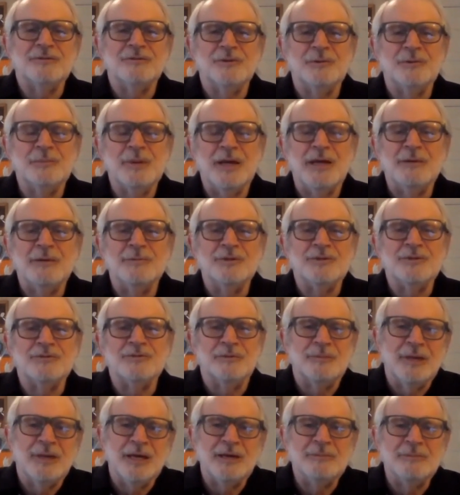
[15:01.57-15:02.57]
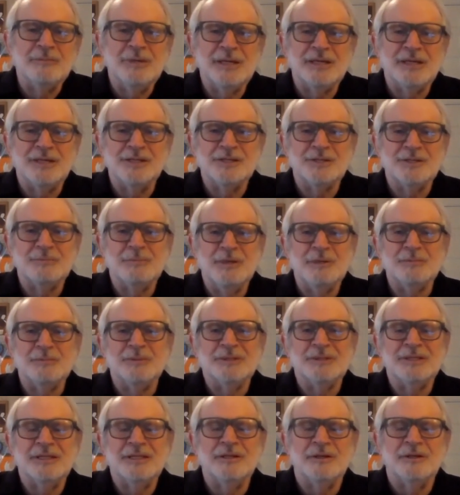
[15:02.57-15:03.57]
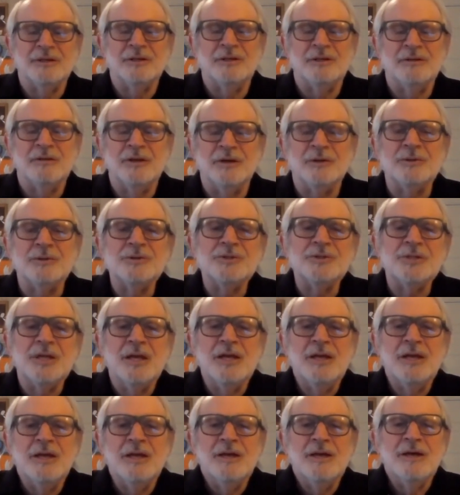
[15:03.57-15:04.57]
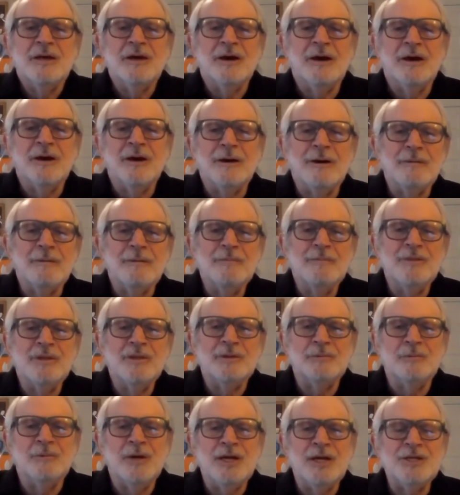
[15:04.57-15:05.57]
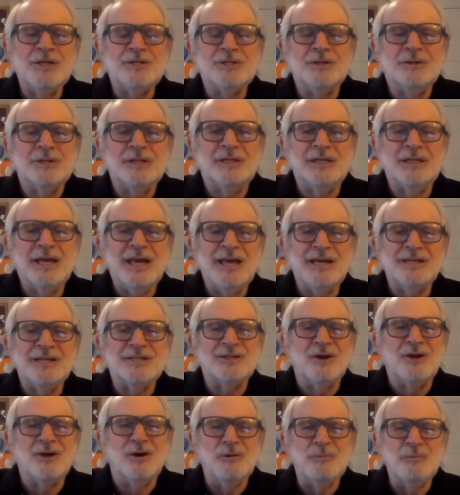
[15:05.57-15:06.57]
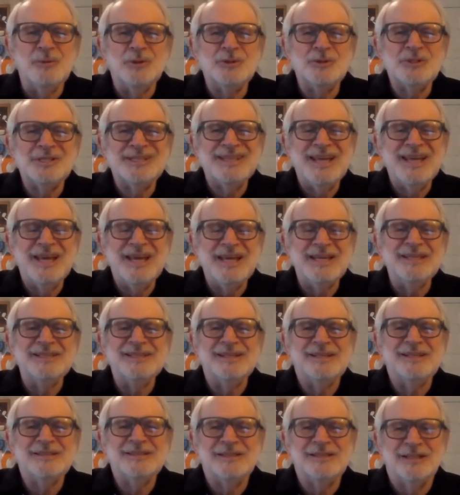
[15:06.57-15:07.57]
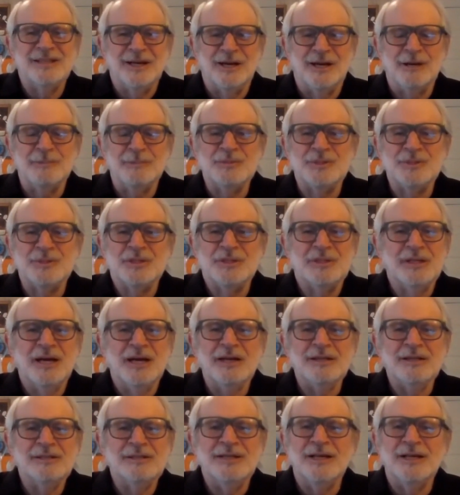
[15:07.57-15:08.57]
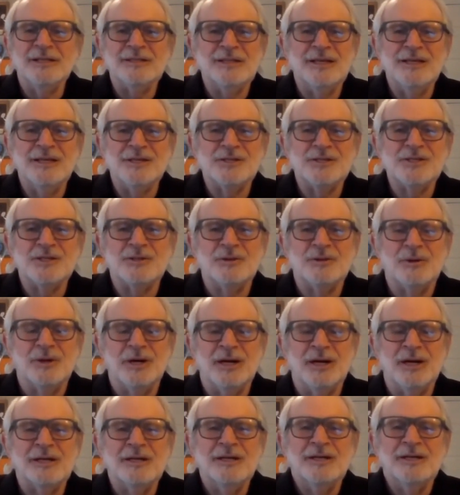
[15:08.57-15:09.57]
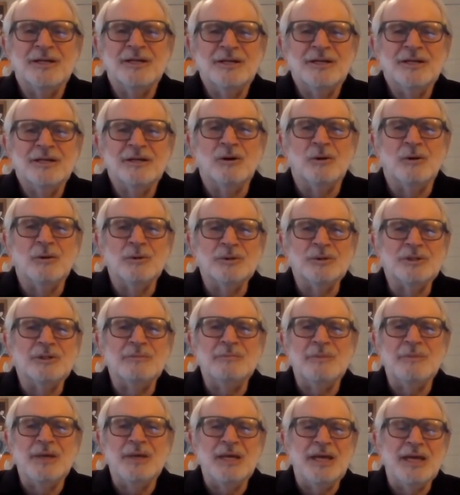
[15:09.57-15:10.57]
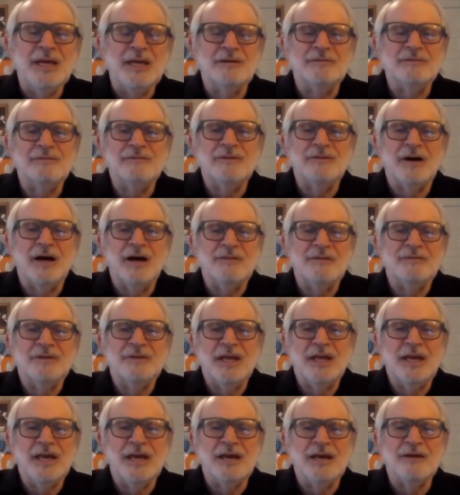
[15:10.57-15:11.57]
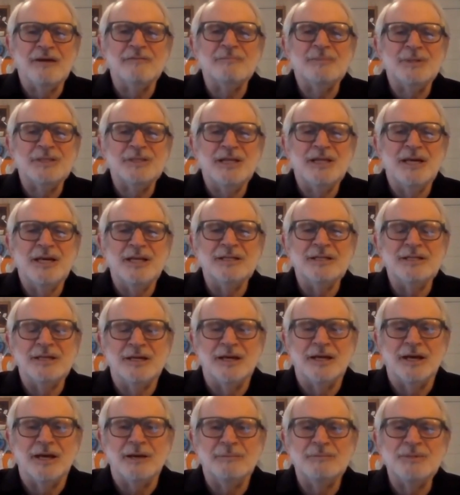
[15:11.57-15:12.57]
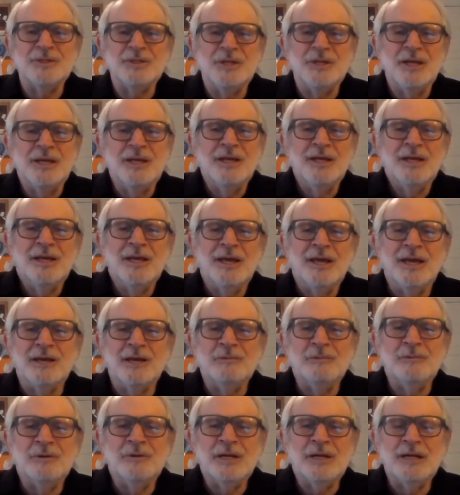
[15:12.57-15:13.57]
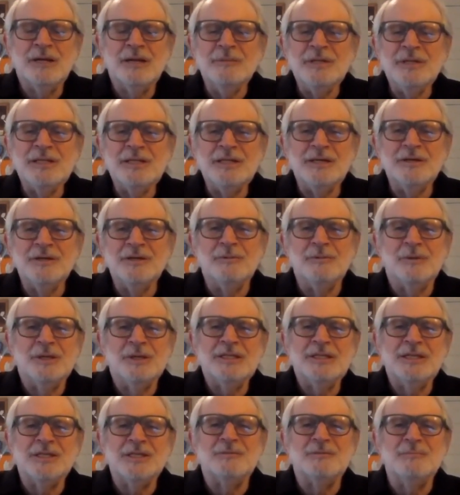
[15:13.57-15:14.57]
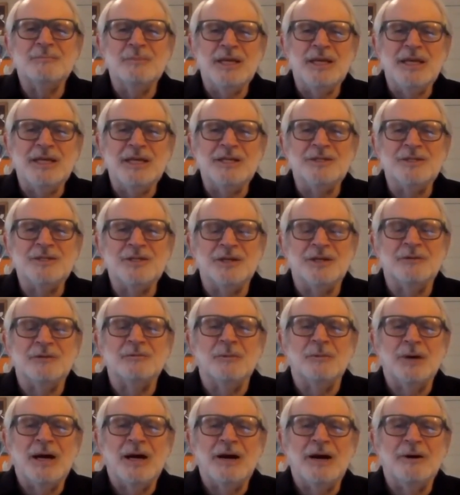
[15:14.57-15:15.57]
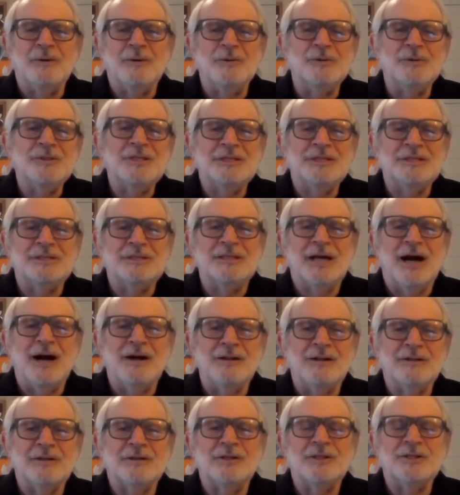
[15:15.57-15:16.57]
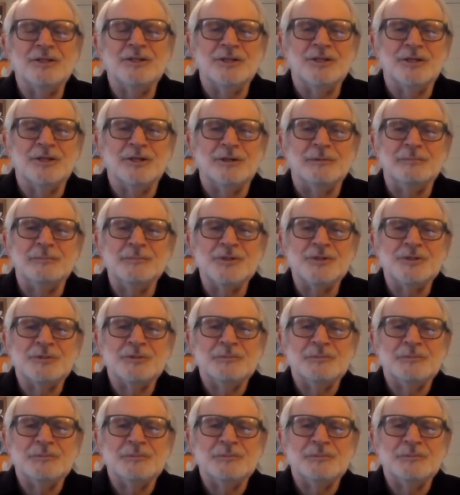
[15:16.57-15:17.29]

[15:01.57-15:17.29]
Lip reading: payments from that because people didn't earn those, the ratio today is almost 10 times, not the historic golden mean of 5.5, but 10 times. And let me tell you what this means in round dollar terms.